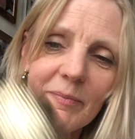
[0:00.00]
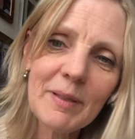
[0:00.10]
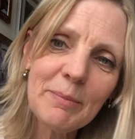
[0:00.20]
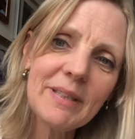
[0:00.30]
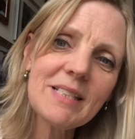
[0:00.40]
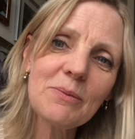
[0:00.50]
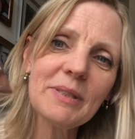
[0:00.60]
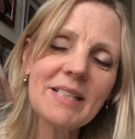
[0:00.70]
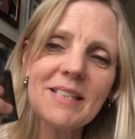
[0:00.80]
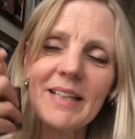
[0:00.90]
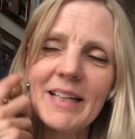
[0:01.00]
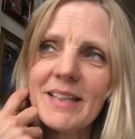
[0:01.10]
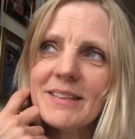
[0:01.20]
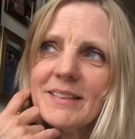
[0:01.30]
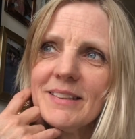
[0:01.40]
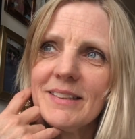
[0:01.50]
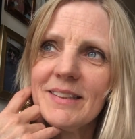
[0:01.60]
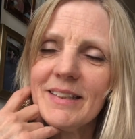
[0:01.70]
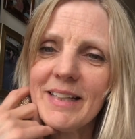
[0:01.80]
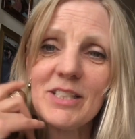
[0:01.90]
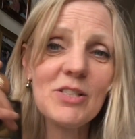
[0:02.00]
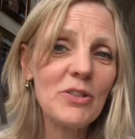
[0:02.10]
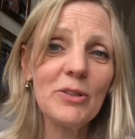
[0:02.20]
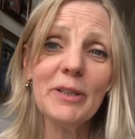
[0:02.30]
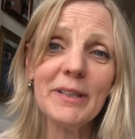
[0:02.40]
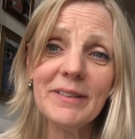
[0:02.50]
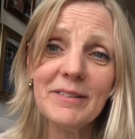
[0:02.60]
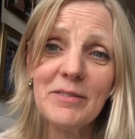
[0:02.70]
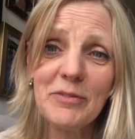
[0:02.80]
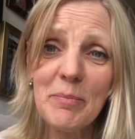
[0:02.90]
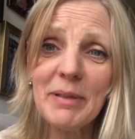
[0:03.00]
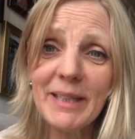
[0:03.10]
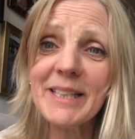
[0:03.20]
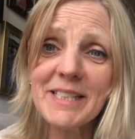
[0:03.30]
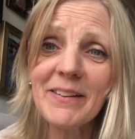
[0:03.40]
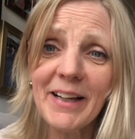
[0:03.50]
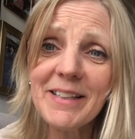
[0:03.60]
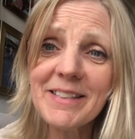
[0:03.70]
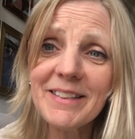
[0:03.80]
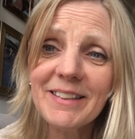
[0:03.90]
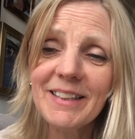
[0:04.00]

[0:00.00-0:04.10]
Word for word: But this one is like, it's just good from beginning to end.